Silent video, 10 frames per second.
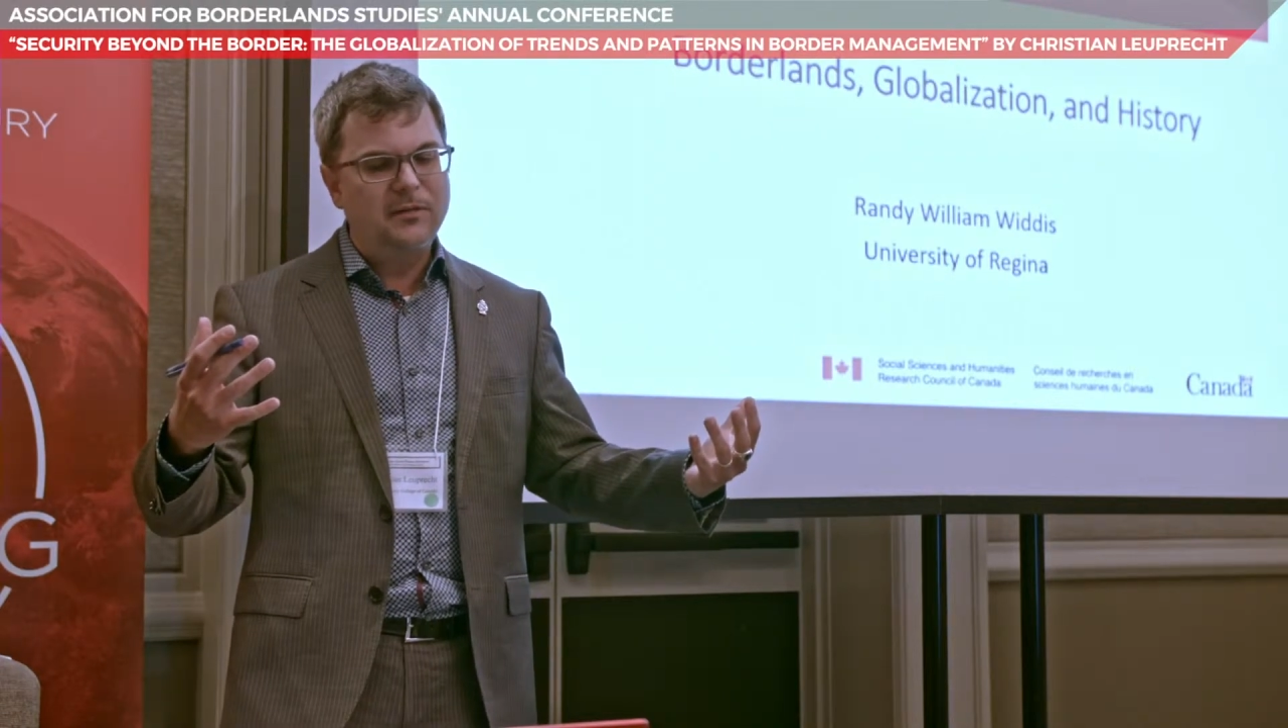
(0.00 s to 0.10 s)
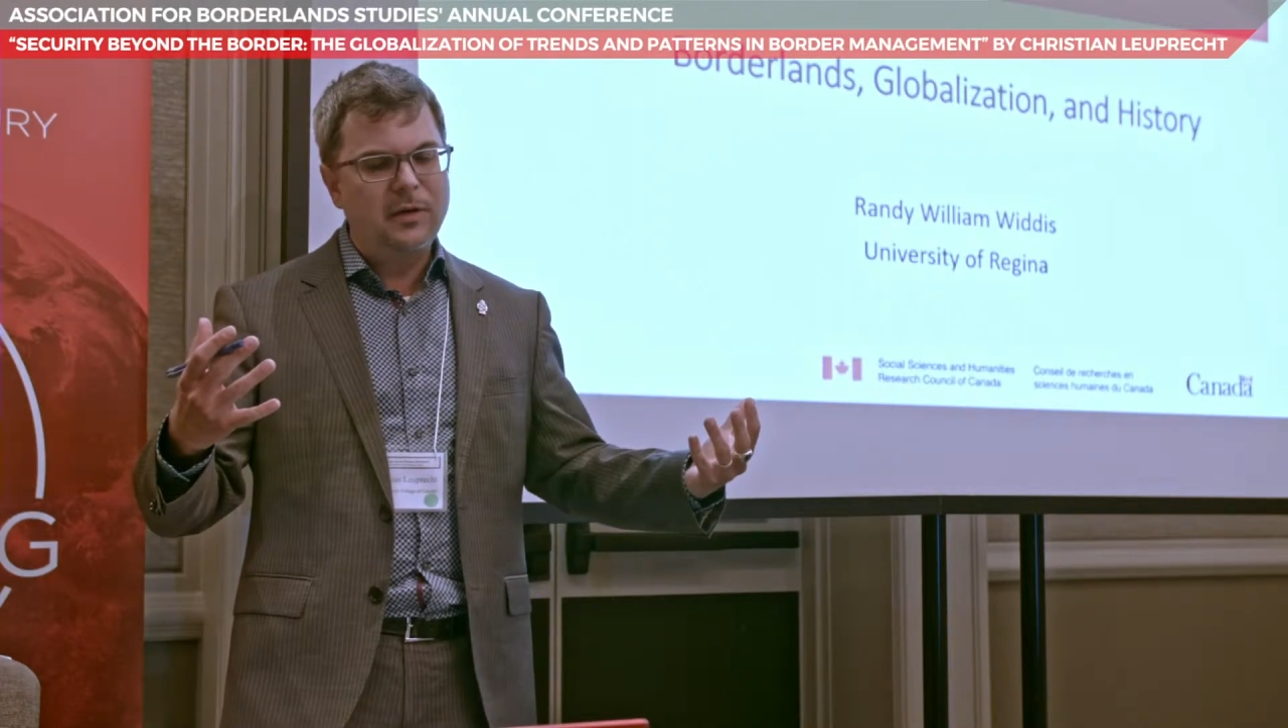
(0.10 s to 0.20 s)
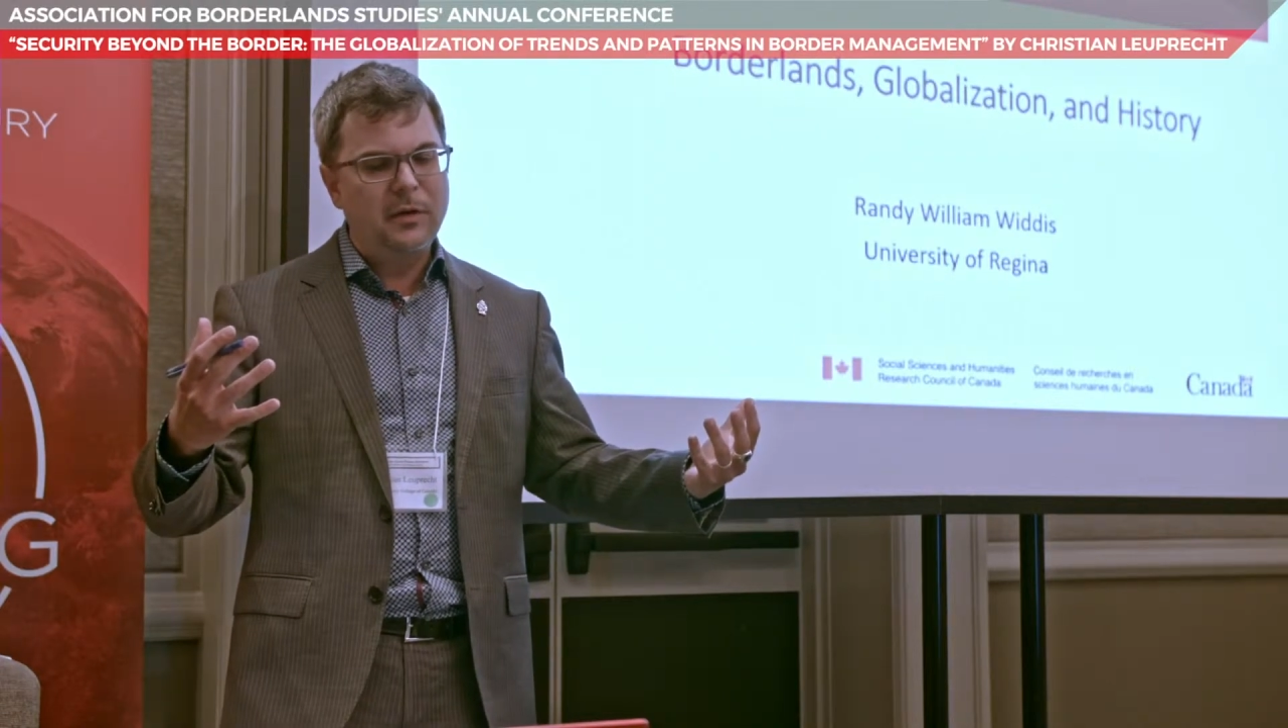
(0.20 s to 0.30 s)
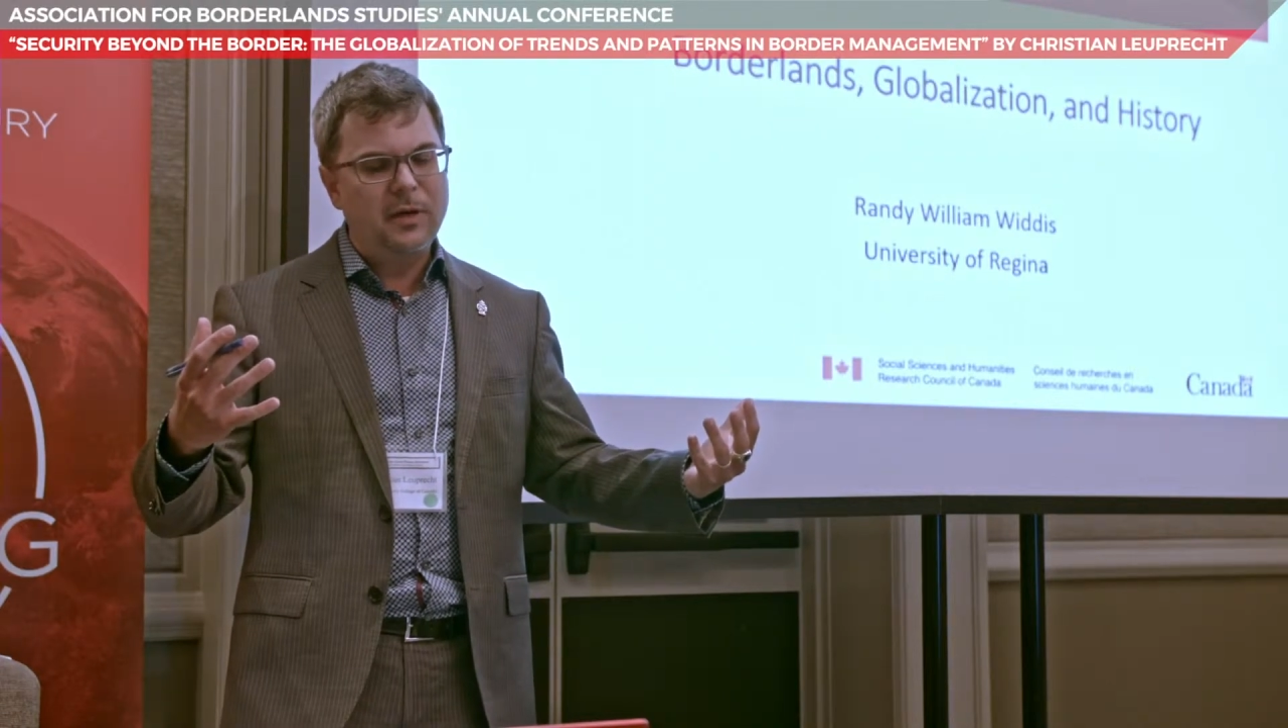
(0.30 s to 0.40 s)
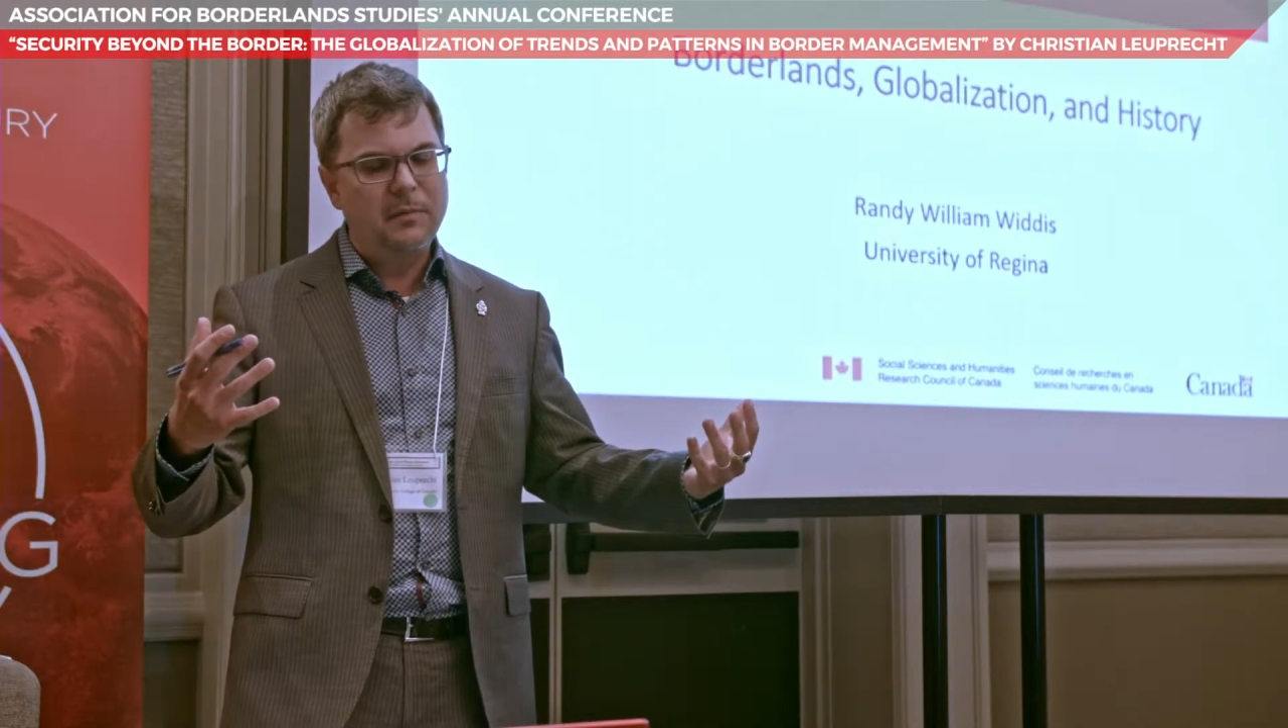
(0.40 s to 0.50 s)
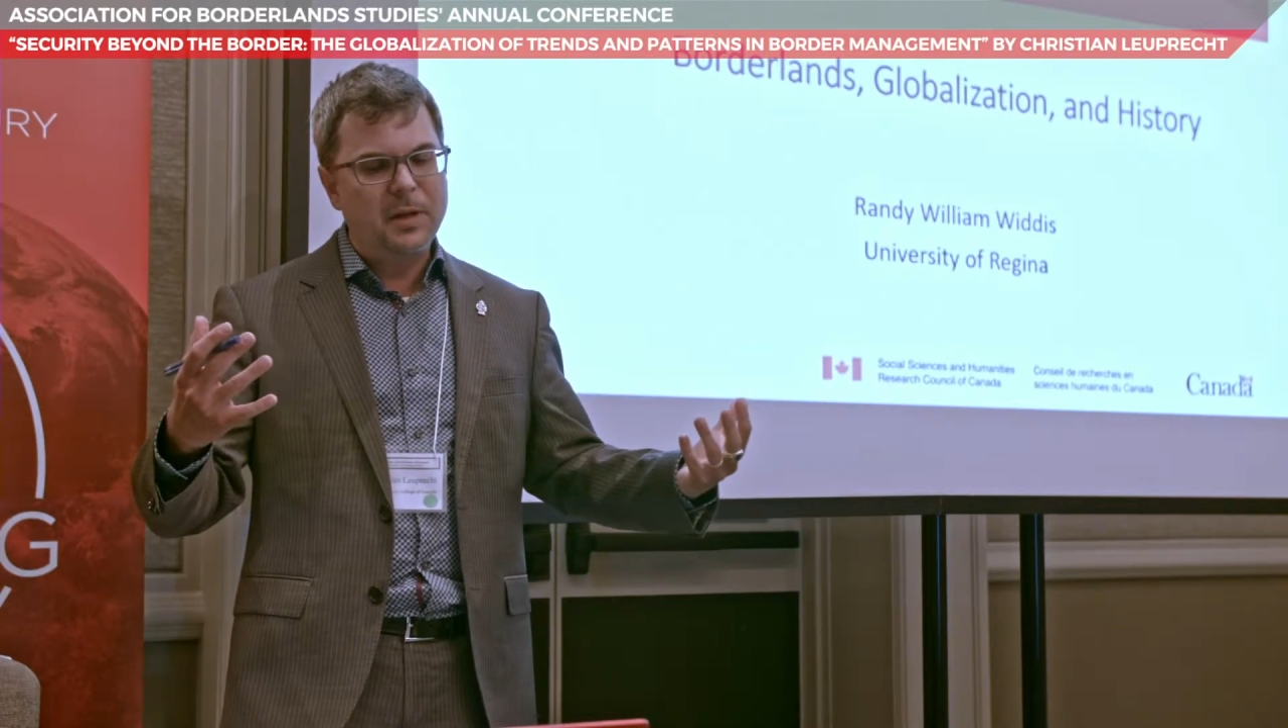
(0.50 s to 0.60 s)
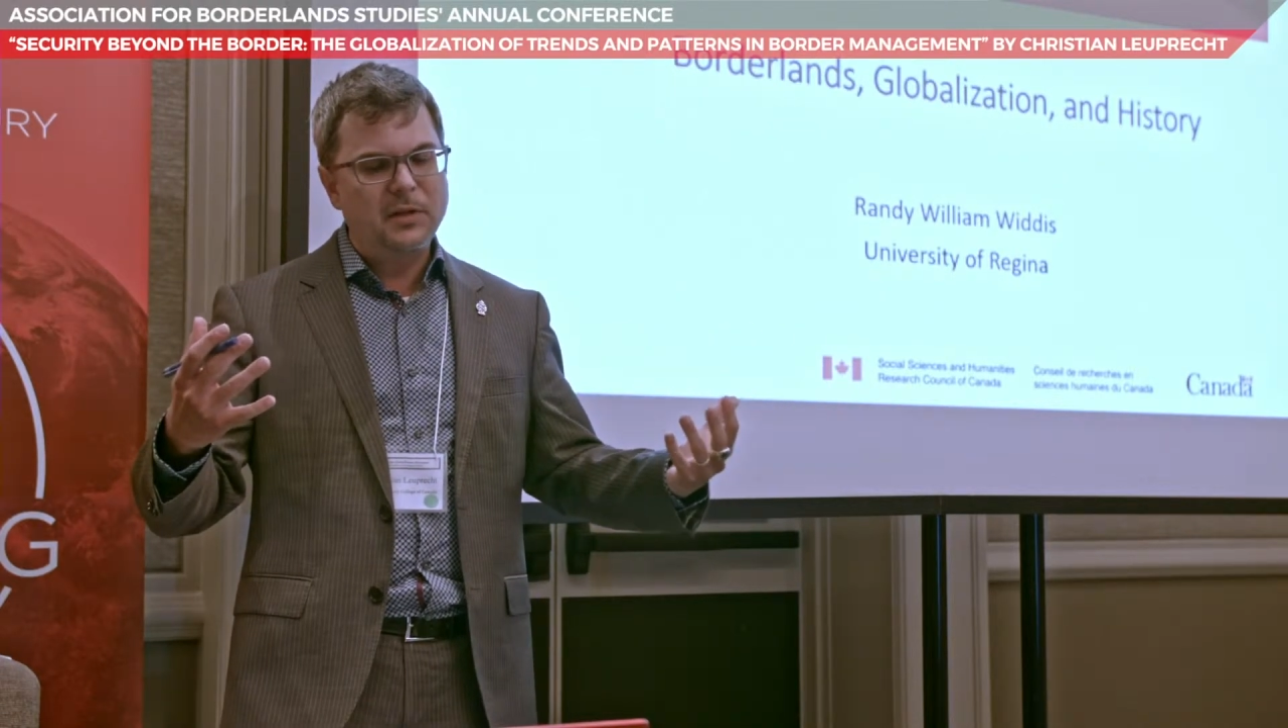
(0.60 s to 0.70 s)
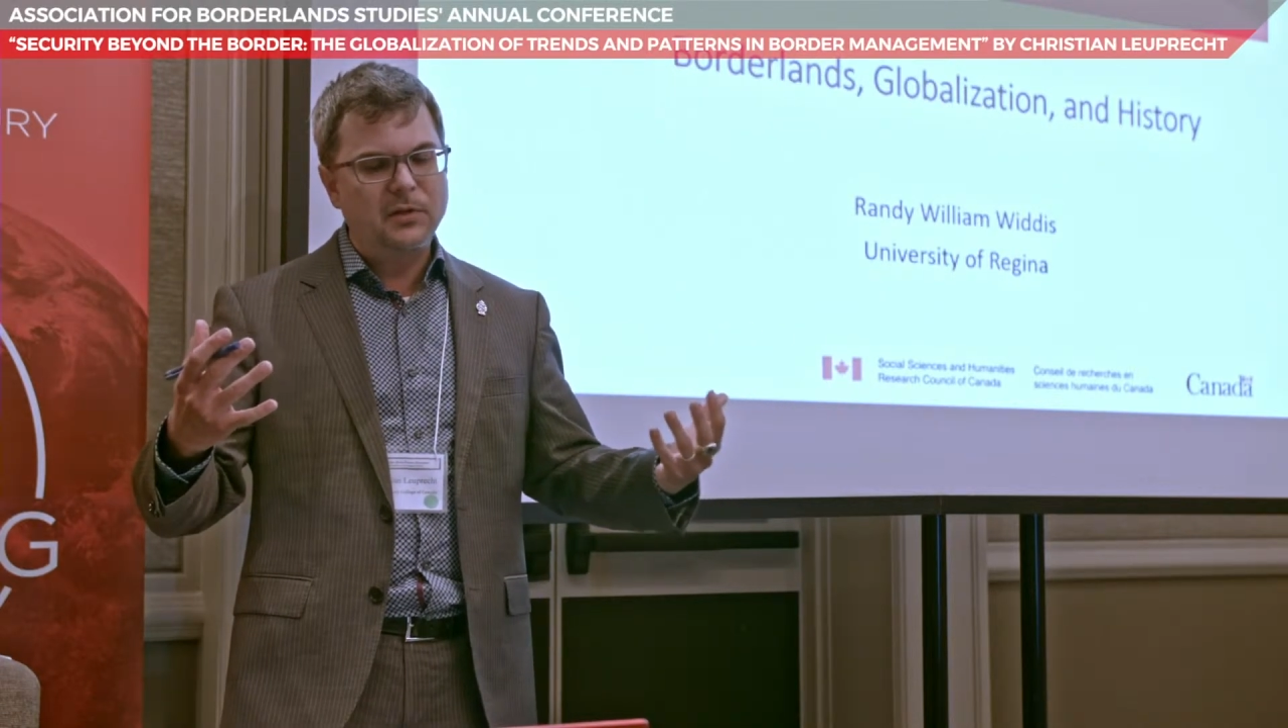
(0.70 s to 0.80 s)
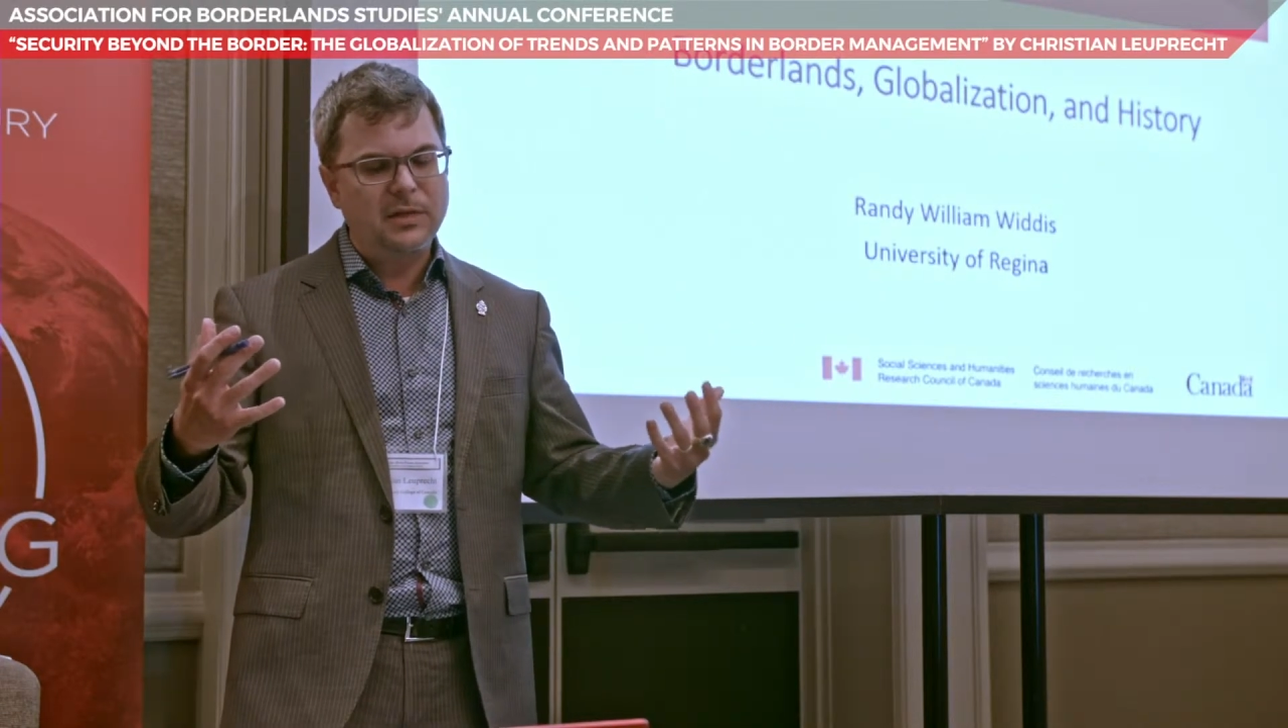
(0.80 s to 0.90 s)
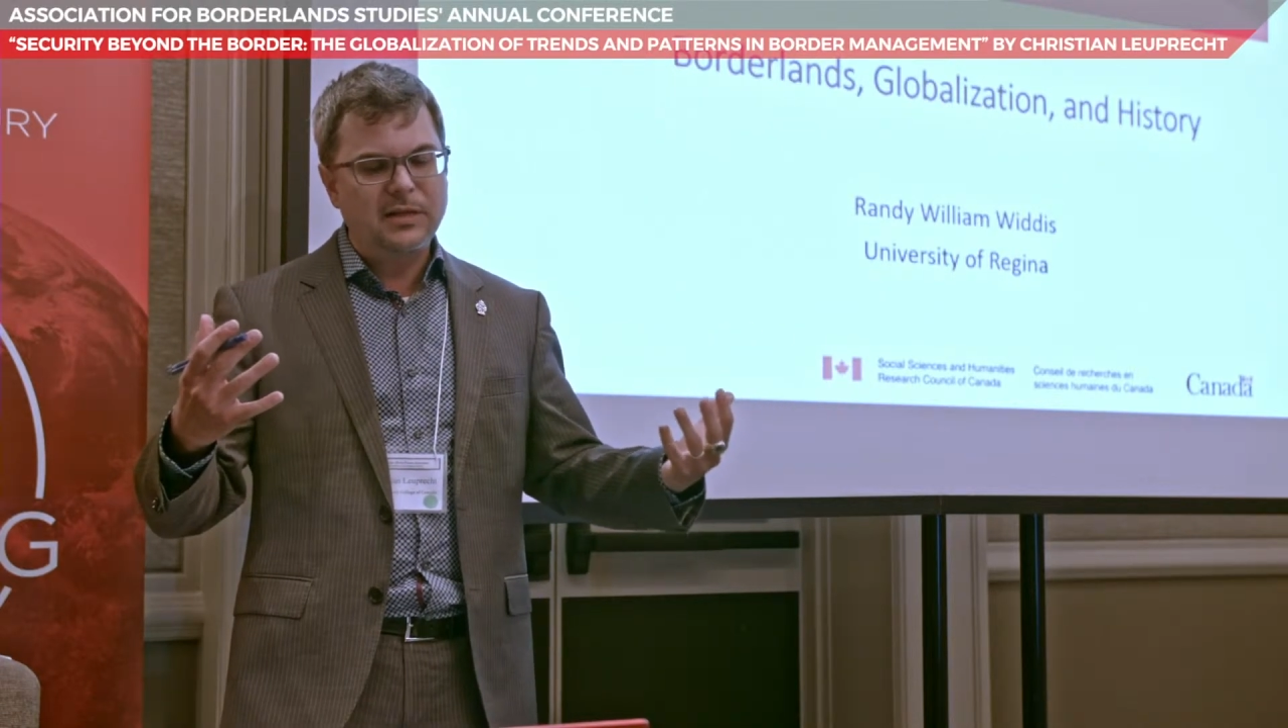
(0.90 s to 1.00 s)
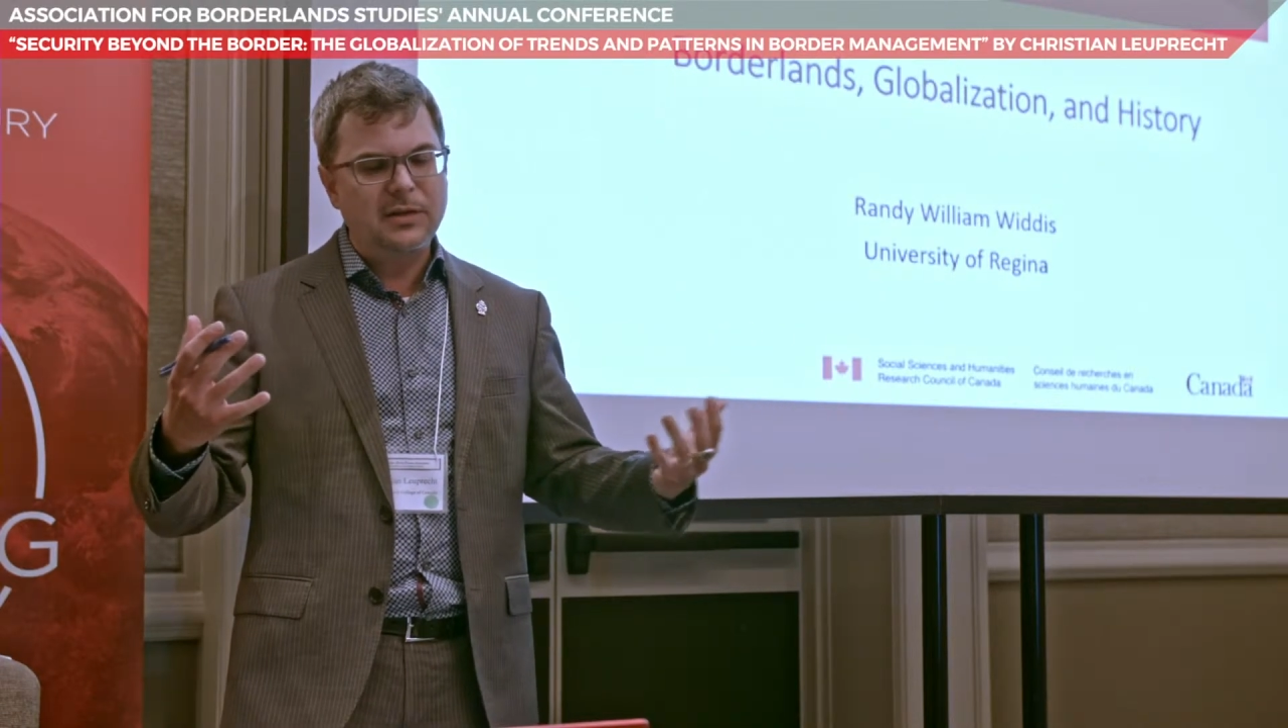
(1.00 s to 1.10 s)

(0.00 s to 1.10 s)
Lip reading: if you look at much of this